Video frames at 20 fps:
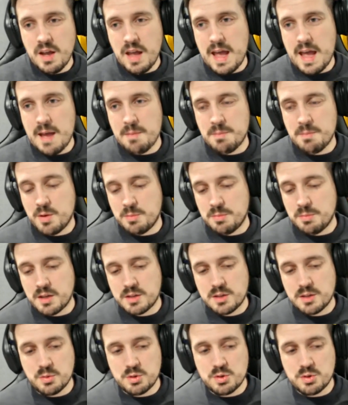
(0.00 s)
I'm
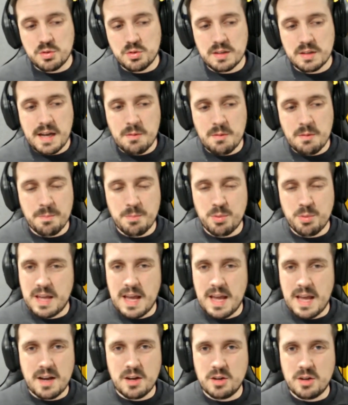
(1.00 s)
not too sure of that one, but
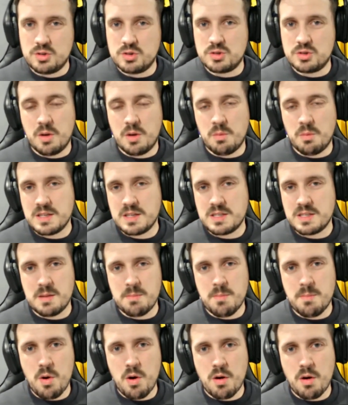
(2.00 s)
yeah, I want to see
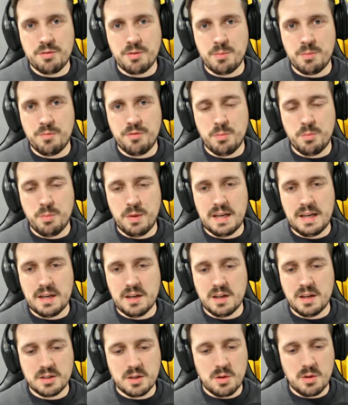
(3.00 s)
more from Willie
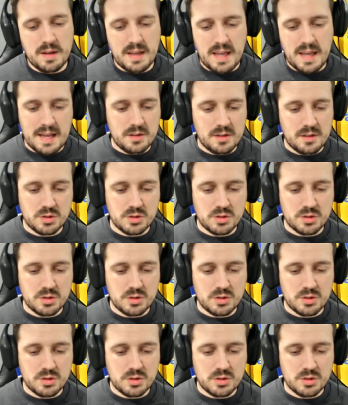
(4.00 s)
Gnonto again.